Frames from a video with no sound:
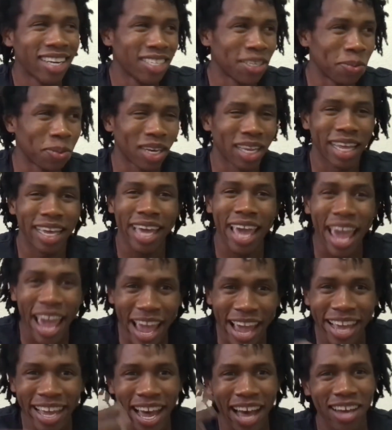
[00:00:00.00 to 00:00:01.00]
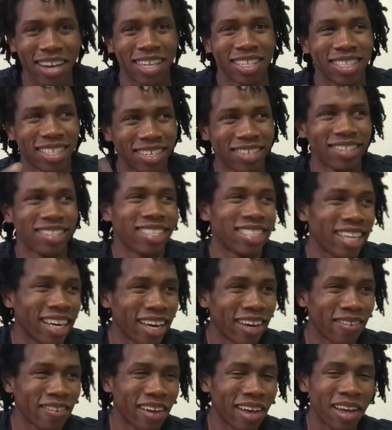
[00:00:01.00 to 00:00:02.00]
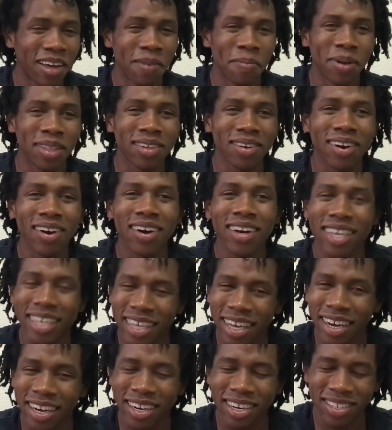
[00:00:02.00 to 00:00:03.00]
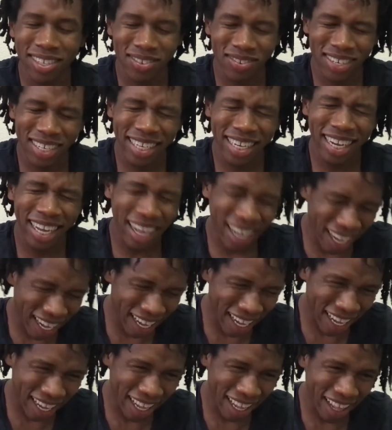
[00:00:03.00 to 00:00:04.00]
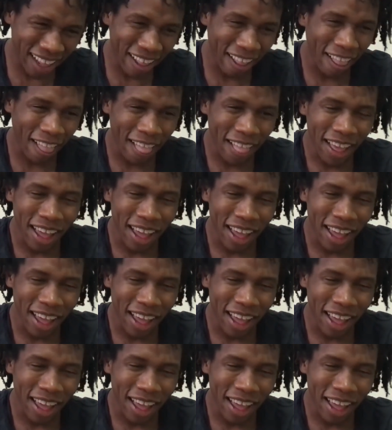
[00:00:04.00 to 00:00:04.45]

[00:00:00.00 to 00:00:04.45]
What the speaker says: So we could, like, hang out and do stuff. But they're all younger, so I'm just like, ah.